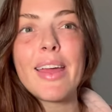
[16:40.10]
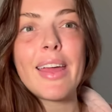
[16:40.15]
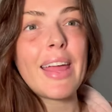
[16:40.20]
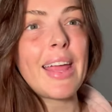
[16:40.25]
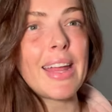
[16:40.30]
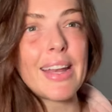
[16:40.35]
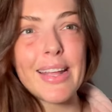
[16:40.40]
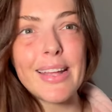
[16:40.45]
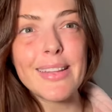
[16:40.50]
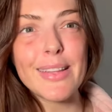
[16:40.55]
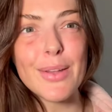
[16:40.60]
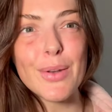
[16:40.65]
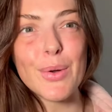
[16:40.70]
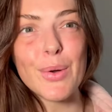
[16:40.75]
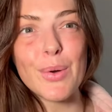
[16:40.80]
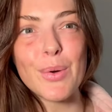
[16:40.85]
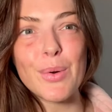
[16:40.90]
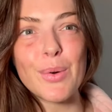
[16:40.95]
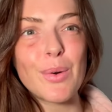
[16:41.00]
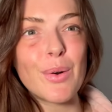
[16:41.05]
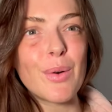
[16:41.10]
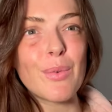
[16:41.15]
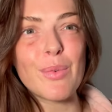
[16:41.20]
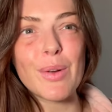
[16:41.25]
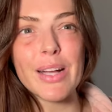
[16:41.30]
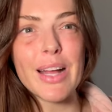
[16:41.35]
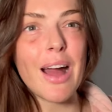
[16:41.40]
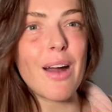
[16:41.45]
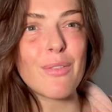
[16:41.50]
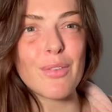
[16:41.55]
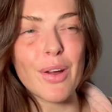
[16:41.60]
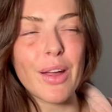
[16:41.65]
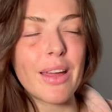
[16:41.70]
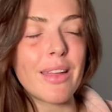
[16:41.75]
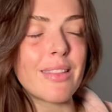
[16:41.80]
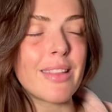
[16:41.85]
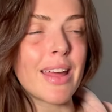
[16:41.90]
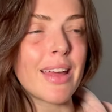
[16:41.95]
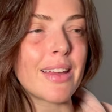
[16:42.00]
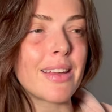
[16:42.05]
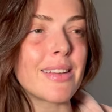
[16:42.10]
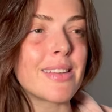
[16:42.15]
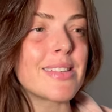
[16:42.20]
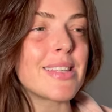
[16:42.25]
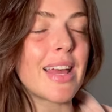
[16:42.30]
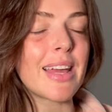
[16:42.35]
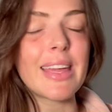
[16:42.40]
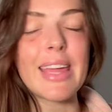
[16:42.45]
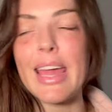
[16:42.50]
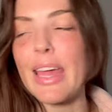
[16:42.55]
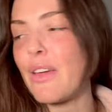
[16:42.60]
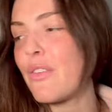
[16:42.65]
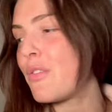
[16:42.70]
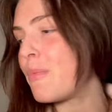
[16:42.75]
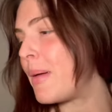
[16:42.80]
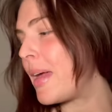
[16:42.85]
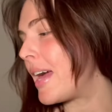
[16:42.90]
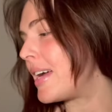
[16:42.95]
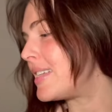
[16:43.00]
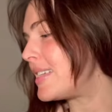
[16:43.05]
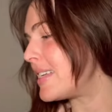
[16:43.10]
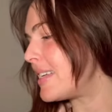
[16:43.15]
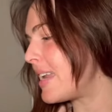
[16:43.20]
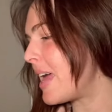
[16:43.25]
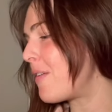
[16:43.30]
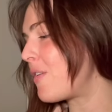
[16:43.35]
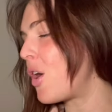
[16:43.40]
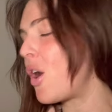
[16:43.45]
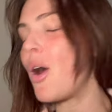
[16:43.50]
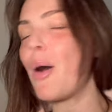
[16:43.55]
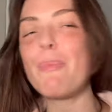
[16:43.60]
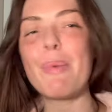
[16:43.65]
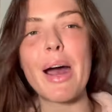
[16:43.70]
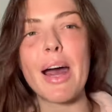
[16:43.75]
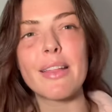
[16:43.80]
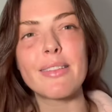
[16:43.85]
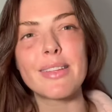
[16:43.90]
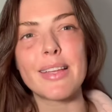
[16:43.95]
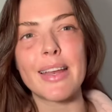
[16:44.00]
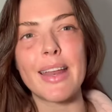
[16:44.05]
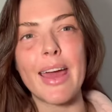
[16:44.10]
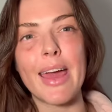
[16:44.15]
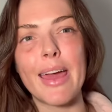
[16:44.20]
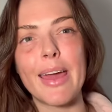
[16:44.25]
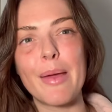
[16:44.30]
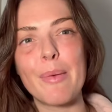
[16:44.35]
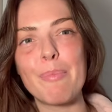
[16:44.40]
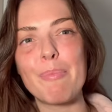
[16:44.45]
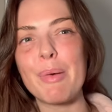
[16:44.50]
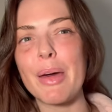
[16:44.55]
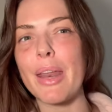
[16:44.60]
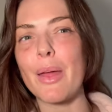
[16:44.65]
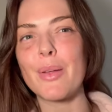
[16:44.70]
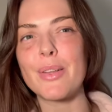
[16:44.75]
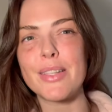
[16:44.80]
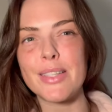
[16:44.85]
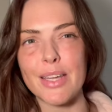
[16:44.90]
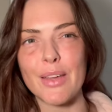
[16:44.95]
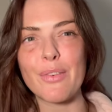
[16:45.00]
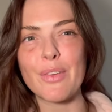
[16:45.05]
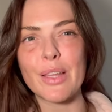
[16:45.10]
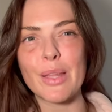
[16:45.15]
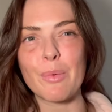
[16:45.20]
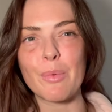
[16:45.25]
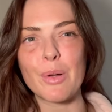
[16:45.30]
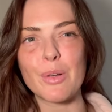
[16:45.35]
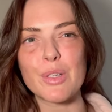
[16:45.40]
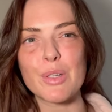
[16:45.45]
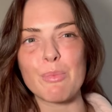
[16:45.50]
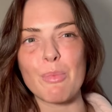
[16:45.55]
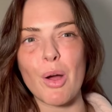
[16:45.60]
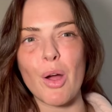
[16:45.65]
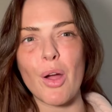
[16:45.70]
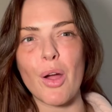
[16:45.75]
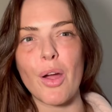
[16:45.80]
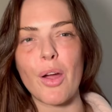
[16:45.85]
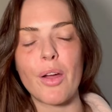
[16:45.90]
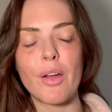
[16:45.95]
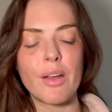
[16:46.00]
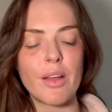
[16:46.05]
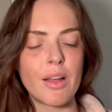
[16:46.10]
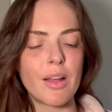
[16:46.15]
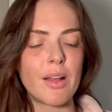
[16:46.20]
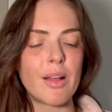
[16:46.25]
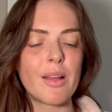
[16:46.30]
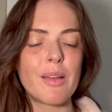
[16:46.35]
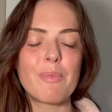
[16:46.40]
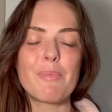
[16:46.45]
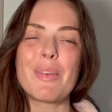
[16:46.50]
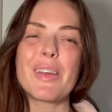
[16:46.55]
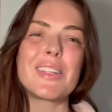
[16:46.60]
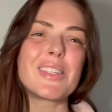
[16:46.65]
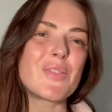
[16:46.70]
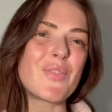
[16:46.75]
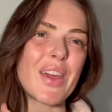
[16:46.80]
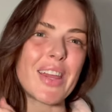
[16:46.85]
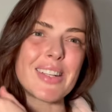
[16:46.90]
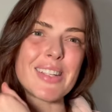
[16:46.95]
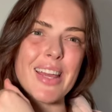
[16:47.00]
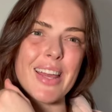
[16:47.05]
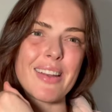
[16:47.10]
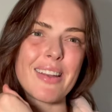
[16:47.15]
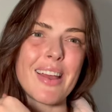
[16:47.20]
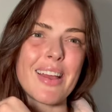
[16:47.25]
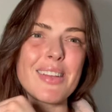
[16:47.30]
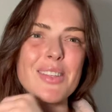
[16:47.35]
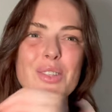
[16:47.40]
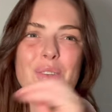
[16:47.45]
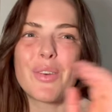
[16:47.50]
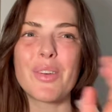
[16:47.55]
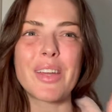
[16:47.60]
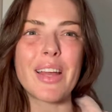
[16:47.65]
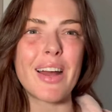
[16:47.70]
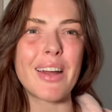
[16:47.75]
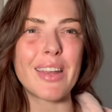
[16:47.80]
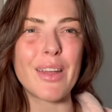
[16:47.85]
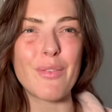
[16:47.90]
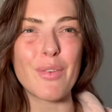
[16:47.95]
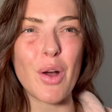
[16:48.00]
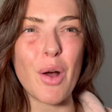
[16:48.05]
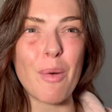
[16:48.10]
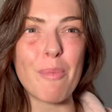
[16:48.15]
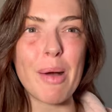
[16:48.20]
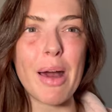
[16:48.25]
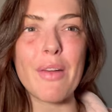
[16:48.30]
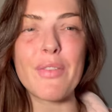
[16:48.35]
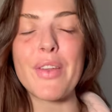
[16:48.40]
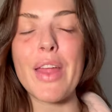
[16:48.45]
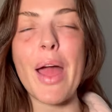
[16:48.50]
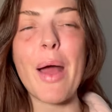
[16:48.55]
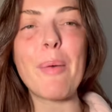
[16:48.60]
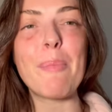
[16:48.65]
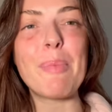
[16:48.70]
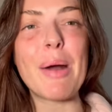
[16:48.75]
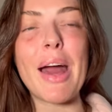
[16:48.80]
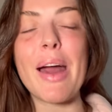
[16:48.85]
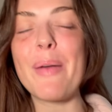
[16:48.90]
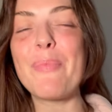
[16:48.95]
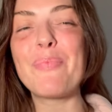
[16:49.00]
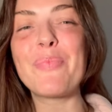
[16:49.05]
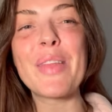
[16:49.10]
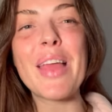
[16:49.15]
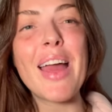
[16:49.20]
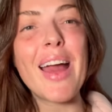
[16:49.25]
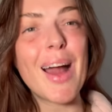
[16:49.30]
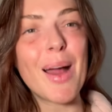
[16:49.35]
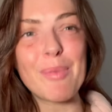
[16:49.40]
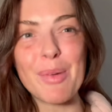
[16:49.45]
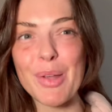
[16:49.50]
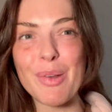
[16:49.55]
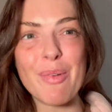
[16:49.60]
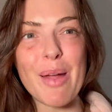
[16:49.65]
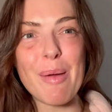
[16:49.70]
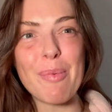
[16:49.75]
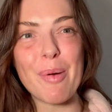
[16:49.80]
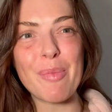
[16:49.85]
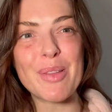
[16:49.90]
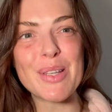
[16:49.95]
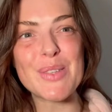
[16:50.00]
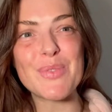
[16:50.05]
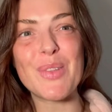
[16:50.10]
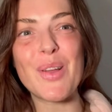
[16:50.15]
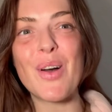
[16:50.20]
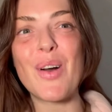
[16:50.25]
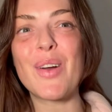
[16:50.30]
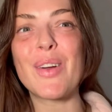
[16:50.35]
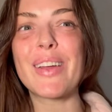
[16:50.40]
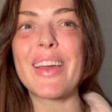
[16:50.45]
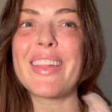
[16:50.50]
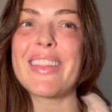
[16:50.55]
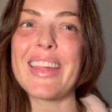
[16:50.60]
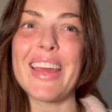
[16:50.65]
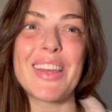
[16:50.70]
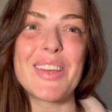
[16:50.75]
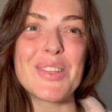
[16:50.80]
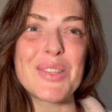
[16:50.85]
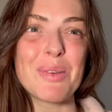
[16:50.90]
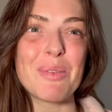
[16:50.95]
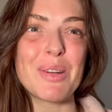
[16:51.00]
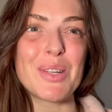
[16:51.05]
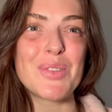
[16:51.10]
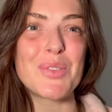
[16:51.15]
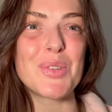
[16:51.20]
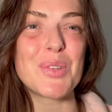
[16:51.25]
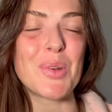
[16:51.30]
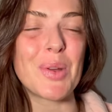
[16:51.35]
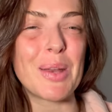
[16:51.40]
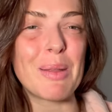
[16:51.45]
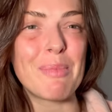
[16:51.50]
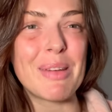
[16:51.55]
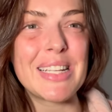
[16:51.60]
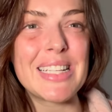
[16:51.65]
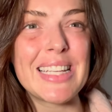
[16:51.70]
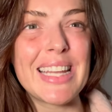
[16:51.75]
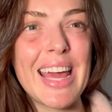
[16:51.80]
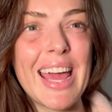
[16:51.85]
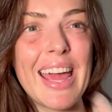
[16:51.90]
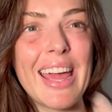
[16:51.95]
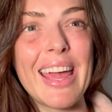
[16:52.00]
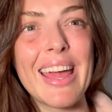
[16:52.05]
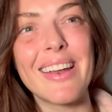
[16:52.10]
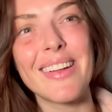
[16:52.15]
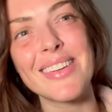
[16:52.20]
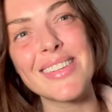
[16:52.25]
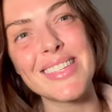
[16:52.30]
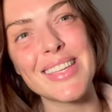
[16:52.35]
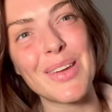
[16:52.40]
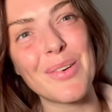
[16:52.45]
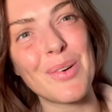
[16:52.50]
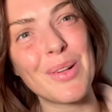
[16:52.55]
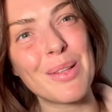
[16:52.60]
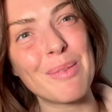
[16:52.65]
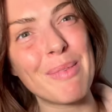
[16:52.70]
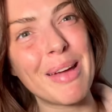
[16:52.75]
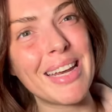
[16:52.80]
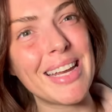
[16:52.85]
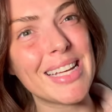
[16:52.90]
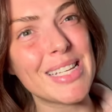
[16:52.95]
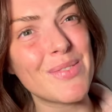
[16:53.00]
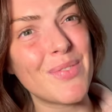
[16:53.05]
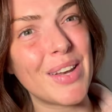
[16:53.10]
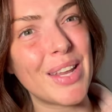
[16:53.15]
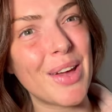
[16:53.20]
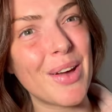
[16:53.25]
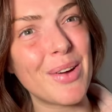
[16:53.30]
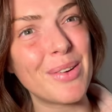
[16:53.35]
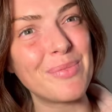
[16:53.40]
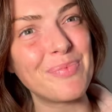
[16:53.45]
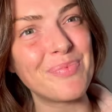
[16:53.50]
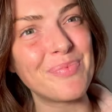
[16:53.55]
any little recovery things are key for me. I didn't have a hot bath today, but I definitely will tomorrow. It's fake tan night, so I can't have a hot bath now. But I'm going to wrap up this vlog. Thank you so much for joining me today, and I'll see you all in my next video.